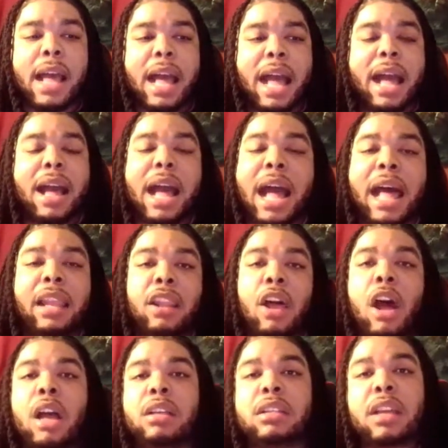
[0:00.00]
I
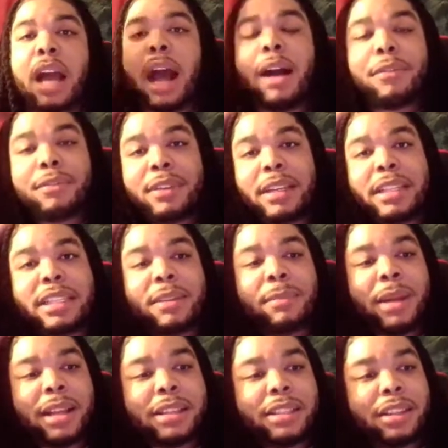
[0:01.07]
lost confidence in
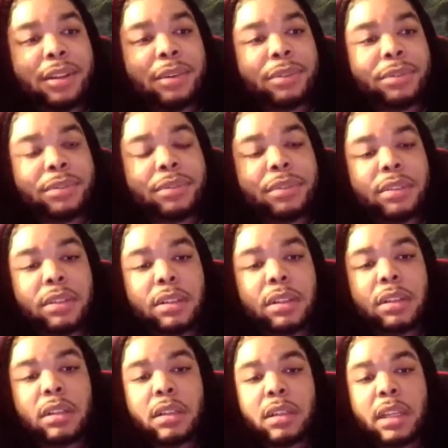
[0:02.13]
myself
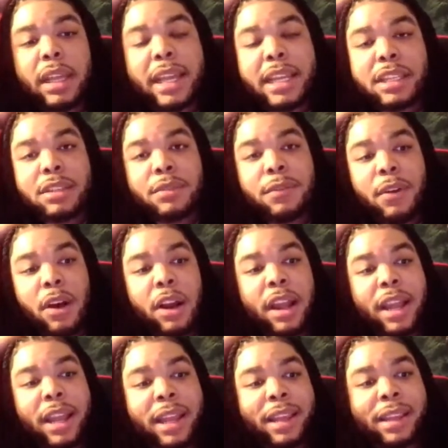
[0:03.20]
as far
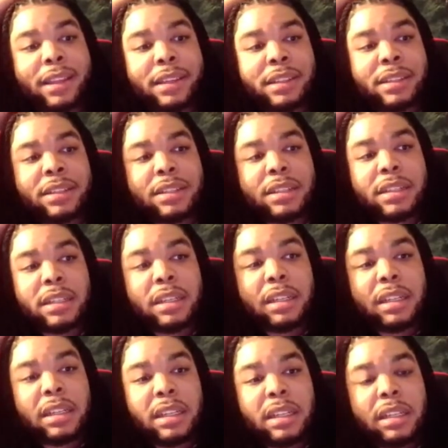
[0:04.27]
as
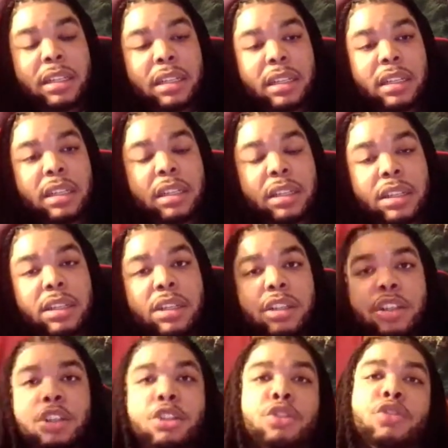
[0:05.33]

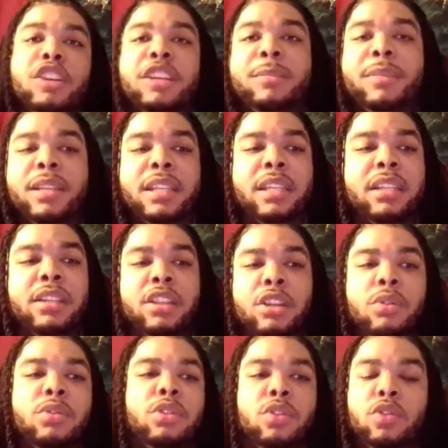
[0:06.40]
streaming and
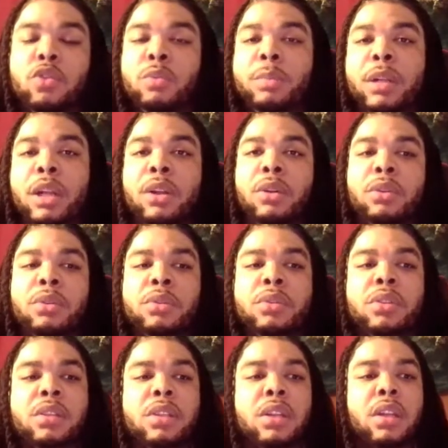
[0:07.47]
YouTube
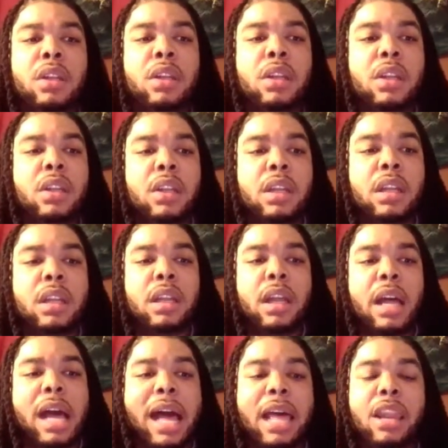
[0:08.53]
goes.
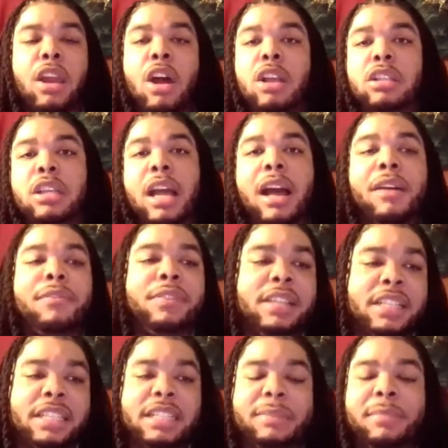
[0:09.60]
I lost
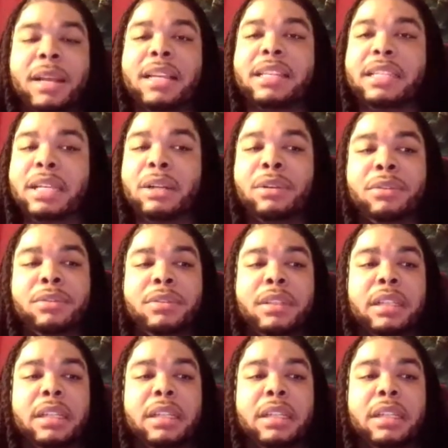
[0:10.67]
confidence in myself